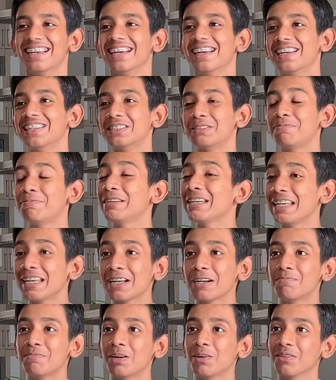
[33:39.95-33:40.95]
Speaking
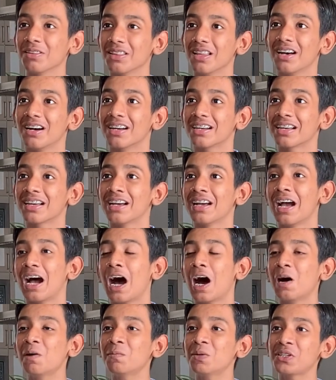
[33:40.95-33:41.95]
about luck,
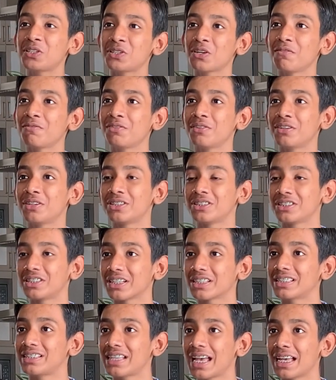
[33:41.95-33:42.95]
how much of your
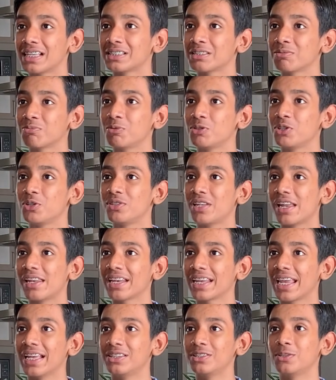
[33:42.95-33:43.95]
success would you
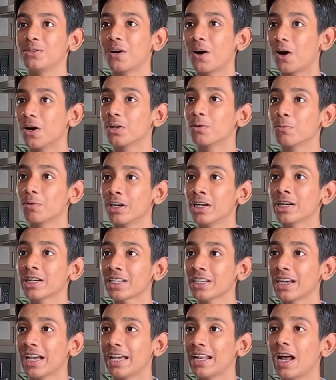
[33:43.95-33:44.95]
dedicate to hard work
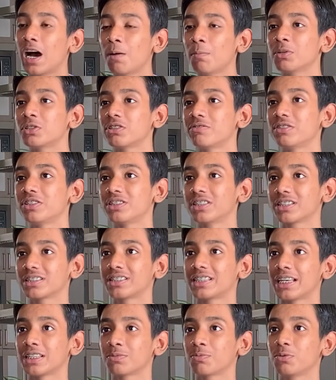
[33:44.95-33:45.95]
and how much of your
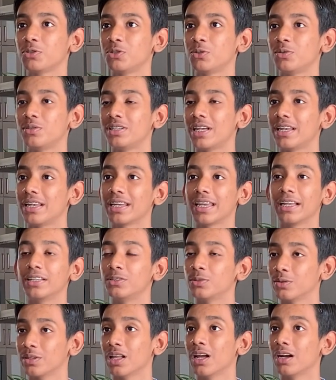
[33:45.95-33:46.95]
success would you dedicate
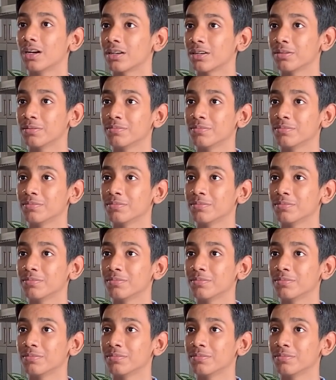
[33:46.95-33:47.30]
to luck?